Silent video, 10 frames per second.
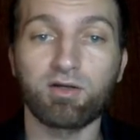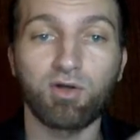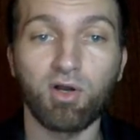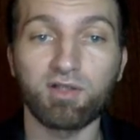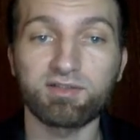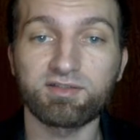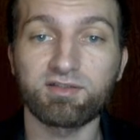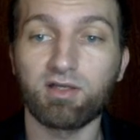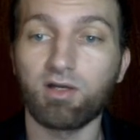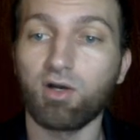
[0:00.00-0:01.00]

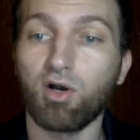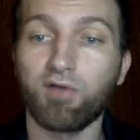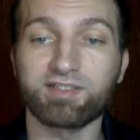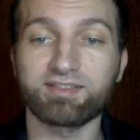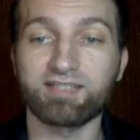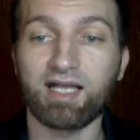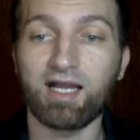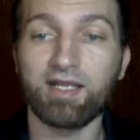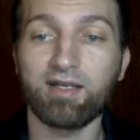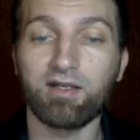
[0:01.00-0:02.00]
cost on the
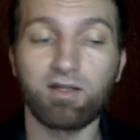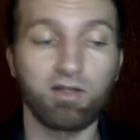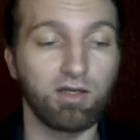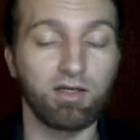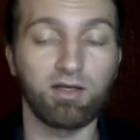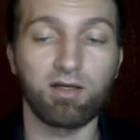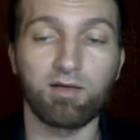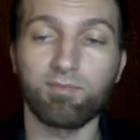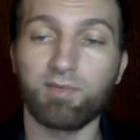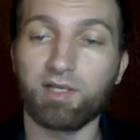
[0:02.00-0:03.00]
side
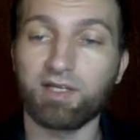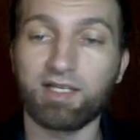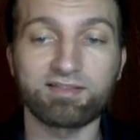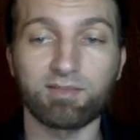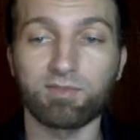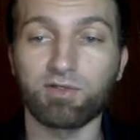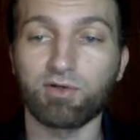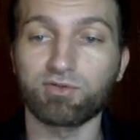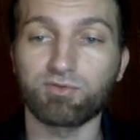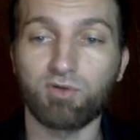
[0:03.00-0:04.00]
in case something
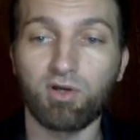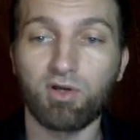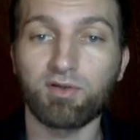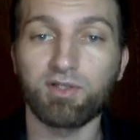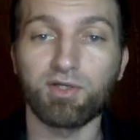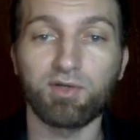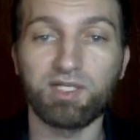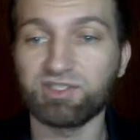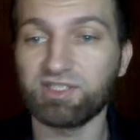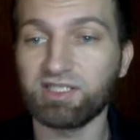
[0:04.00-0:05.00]
goes wrong.
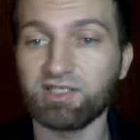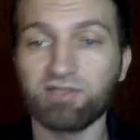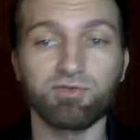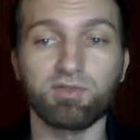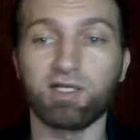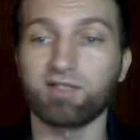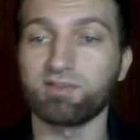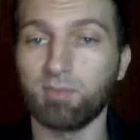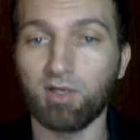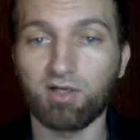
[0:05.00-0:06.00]
Each year,
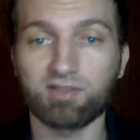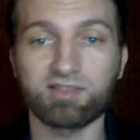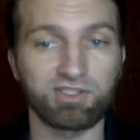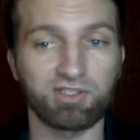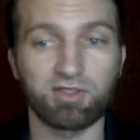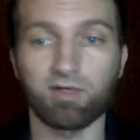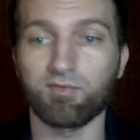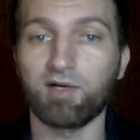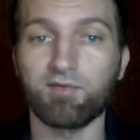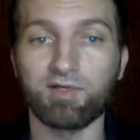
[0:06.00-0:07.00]
$2,000. That should
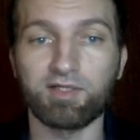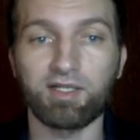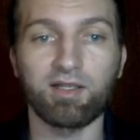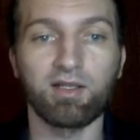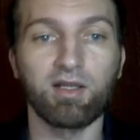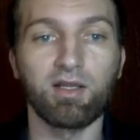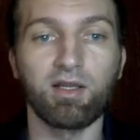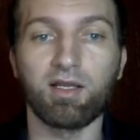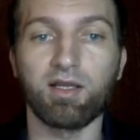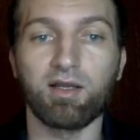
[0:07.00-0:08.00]
cover everything.
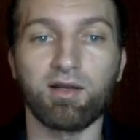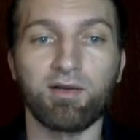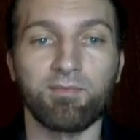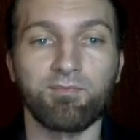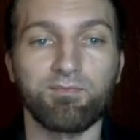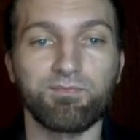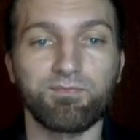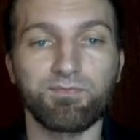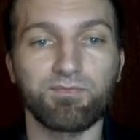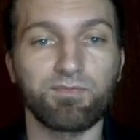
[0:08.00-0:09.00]

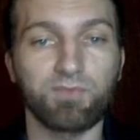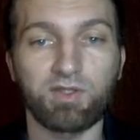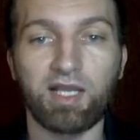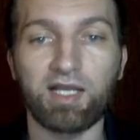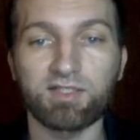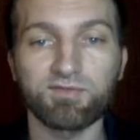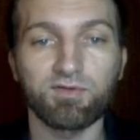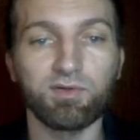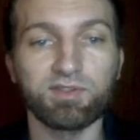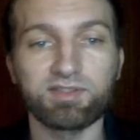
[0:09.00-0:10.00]
Cash
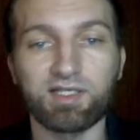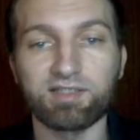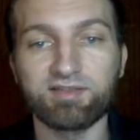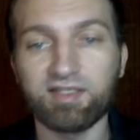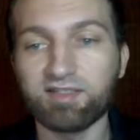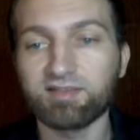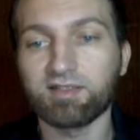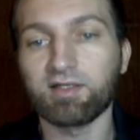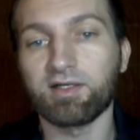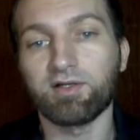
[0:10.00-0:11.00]
flow is
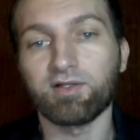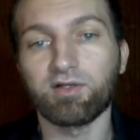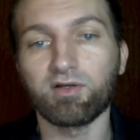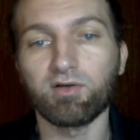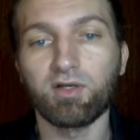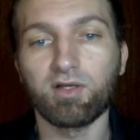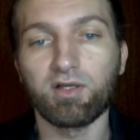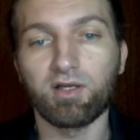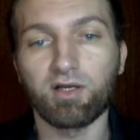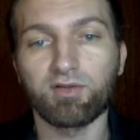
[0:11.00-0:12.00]
decent here.
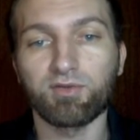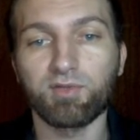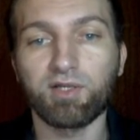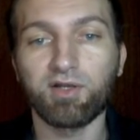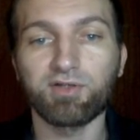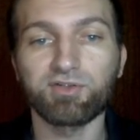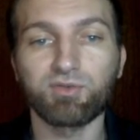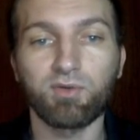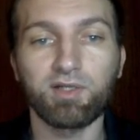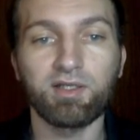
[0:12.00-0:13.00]

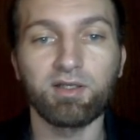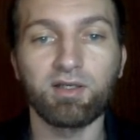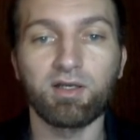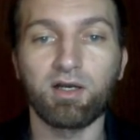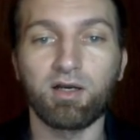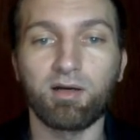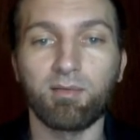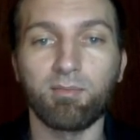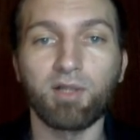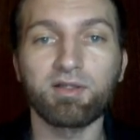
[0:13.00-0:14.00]
320
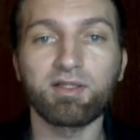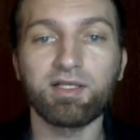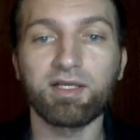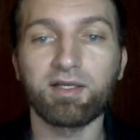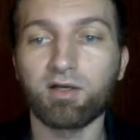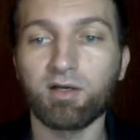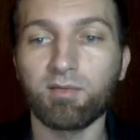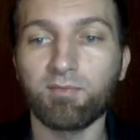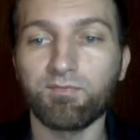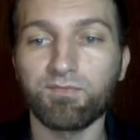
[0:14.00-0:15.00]
monthly
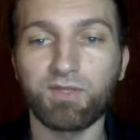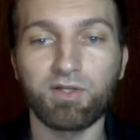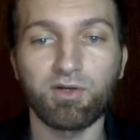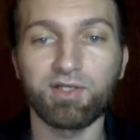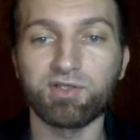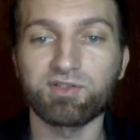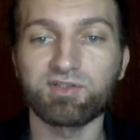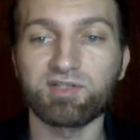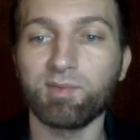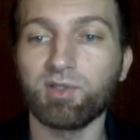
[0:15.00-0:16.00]
income. In your
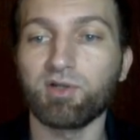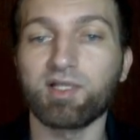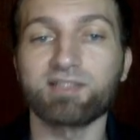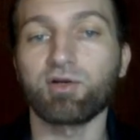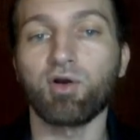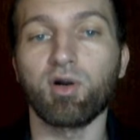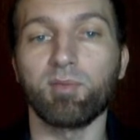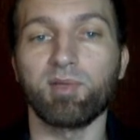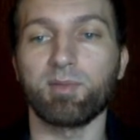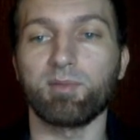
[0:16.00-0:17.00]
sleep. That's a
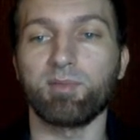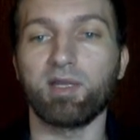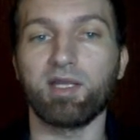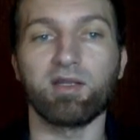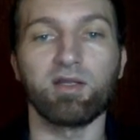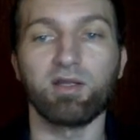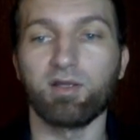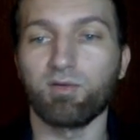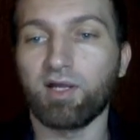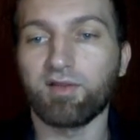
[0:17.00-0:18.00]
car payment paid
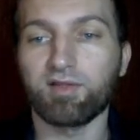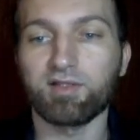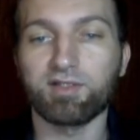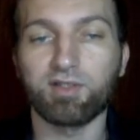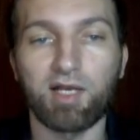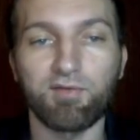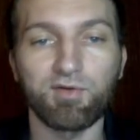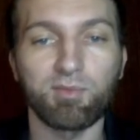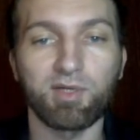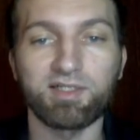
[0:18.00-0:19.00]
rather than
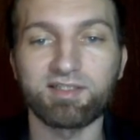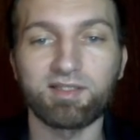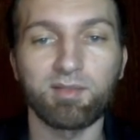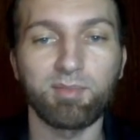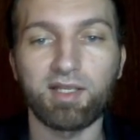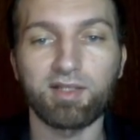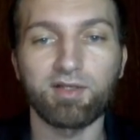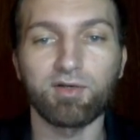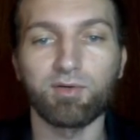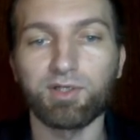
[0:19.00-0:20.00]
having your money sit in the bank.
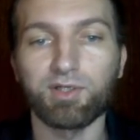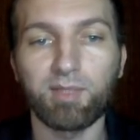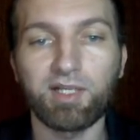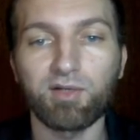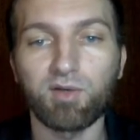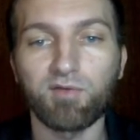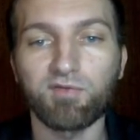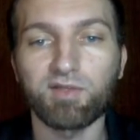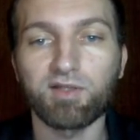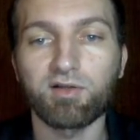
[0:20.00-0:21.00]
And you're making
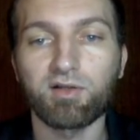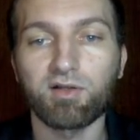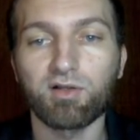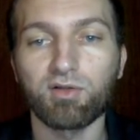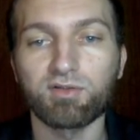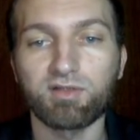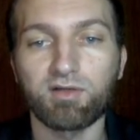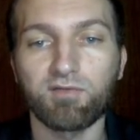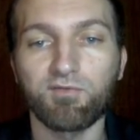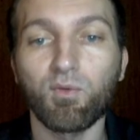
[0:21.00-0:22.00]
roughly close
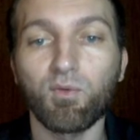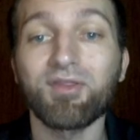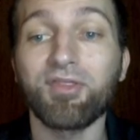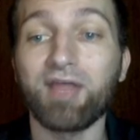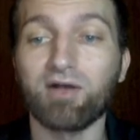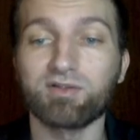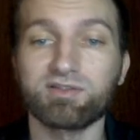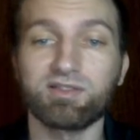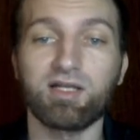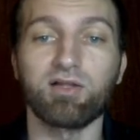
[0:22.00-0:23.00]
to
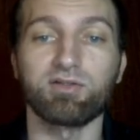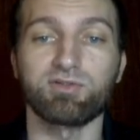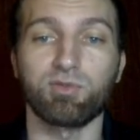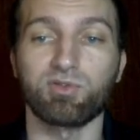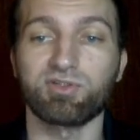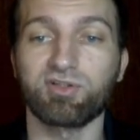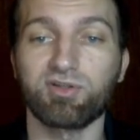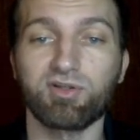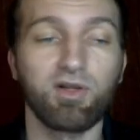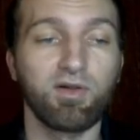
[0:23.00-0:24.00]
$4,000 almost,
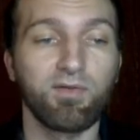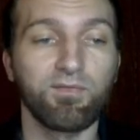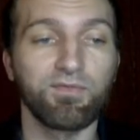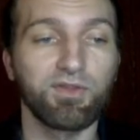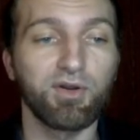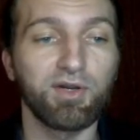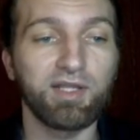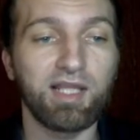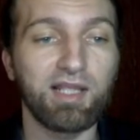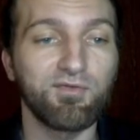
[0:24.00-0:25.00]

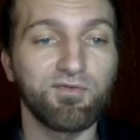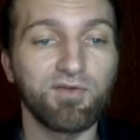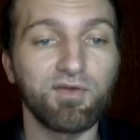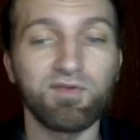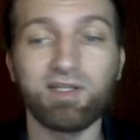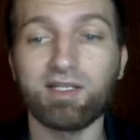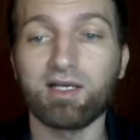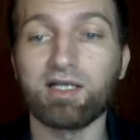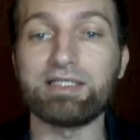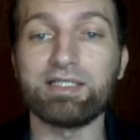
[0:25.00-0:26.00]
$3,850
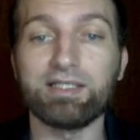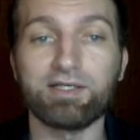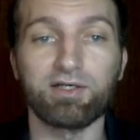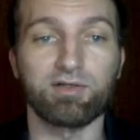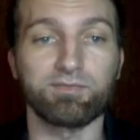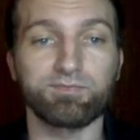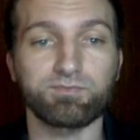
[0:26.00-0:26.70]
a year.